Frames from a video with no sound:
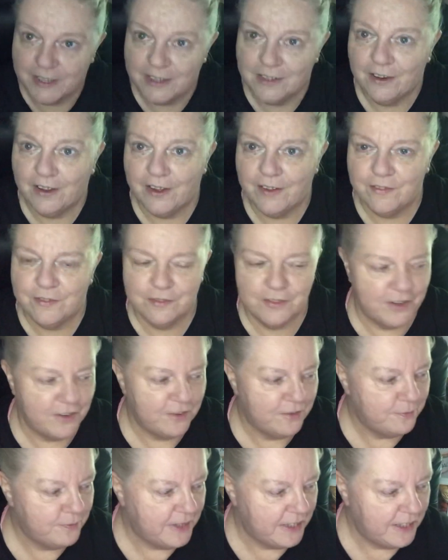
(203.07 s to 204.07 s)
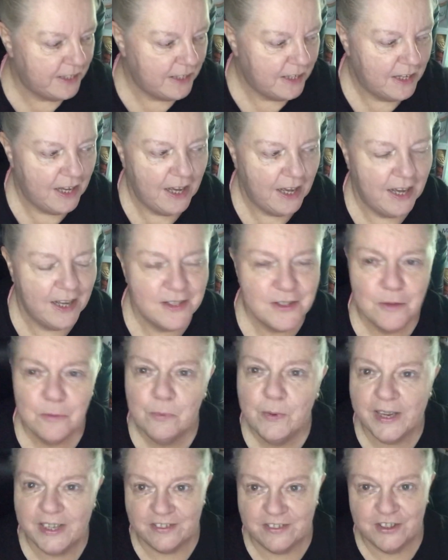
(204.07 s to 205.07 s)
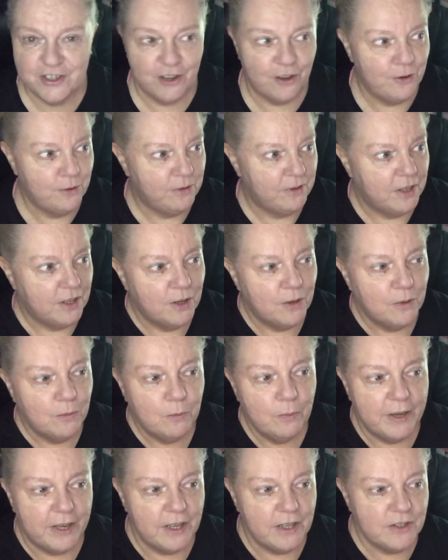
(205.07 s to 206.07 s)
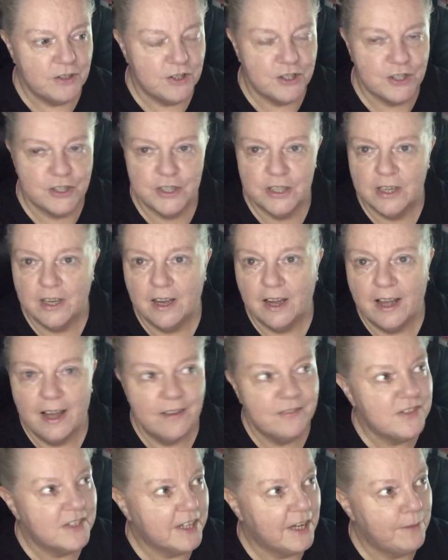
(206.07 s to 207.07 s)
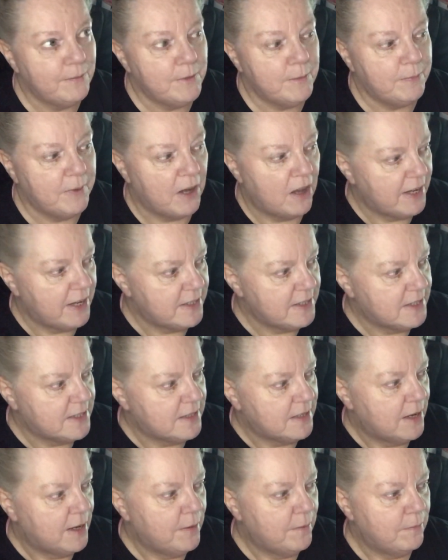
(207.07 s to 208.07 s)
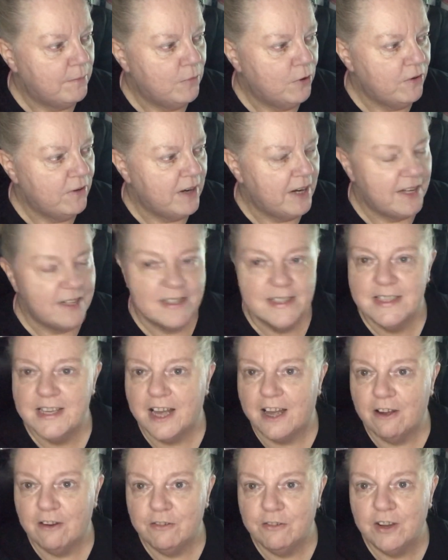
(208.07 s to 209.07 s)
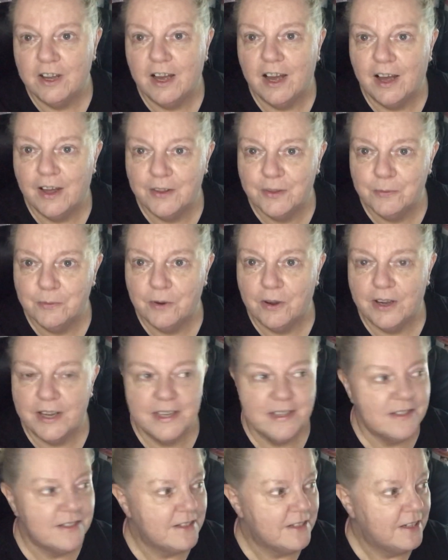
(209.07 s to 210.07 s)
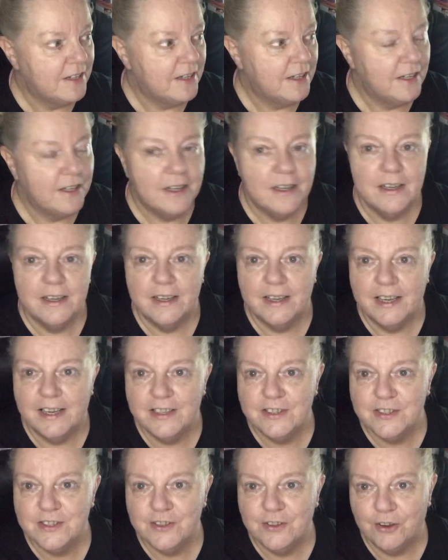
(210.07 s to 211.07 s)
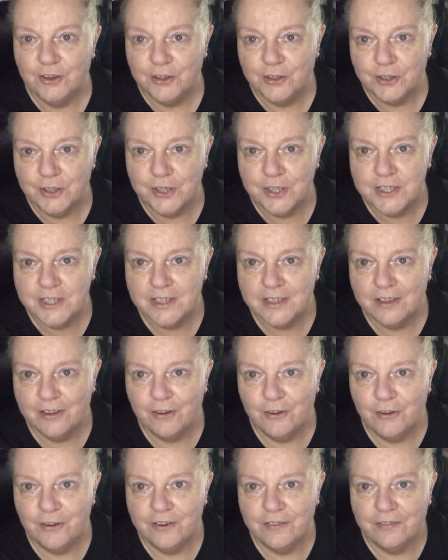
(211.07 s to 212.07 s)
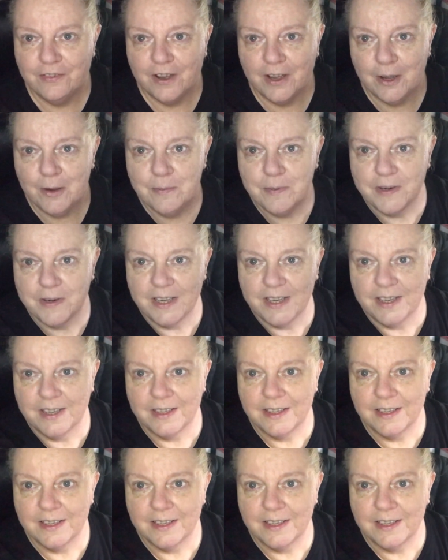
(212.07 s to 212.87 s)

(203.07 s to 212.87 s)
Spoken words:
light in front of me, and a window, which I have to keep the blind more or less down, otherwise it's not good, or if I open it,